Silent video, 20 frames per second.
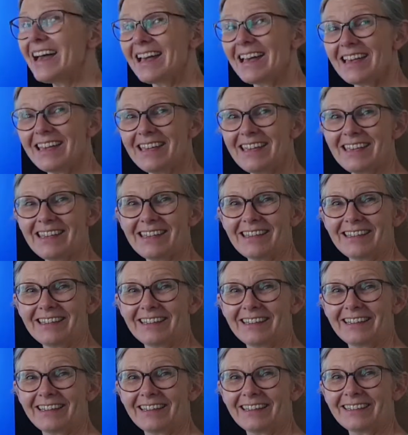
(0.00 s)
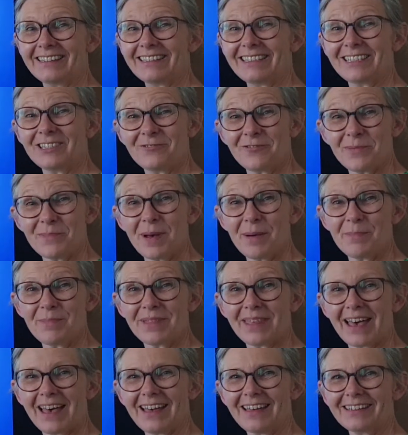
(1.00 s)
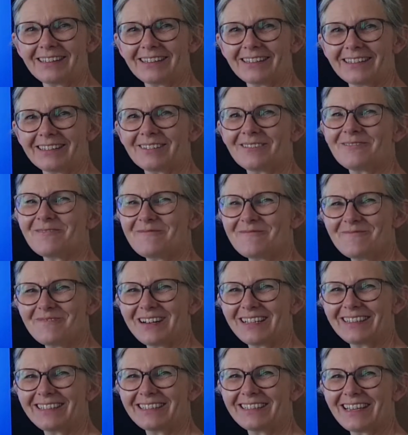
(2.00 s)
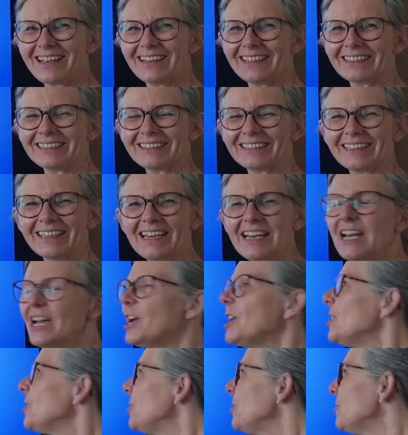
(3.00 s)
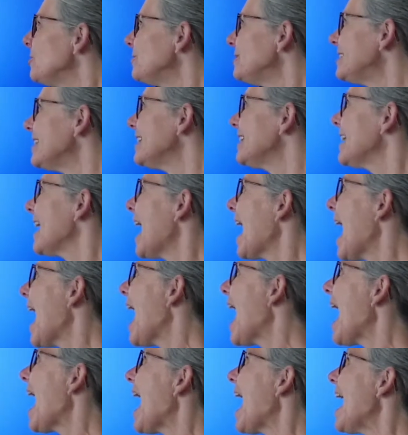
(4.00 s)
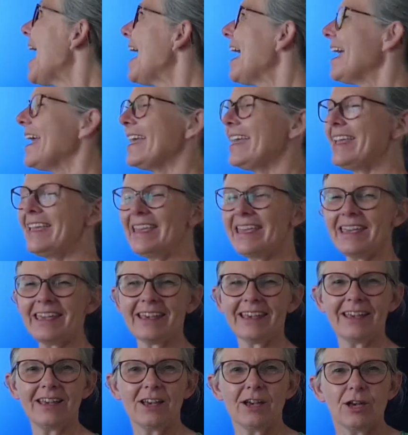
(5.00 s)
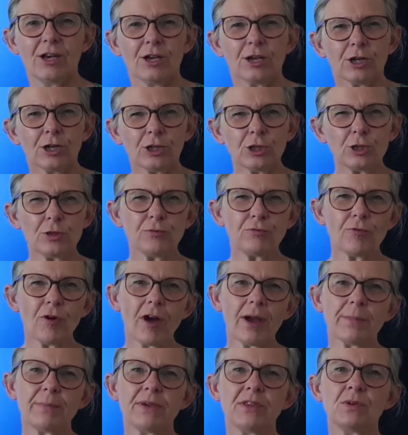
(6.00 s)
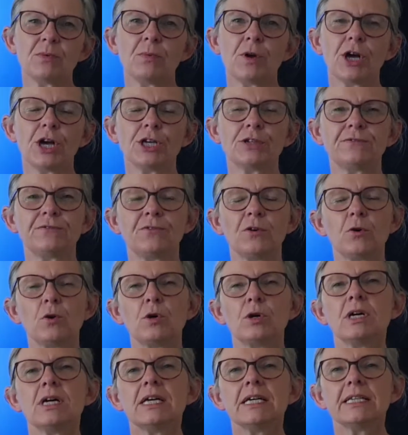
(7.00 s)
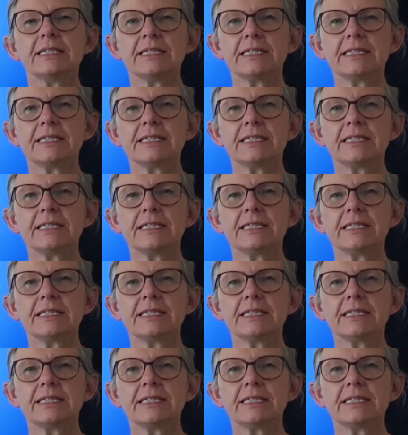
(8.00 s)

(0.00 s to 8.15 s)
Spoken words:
A. Did you remember that? Well done. Using A, could you write me the word for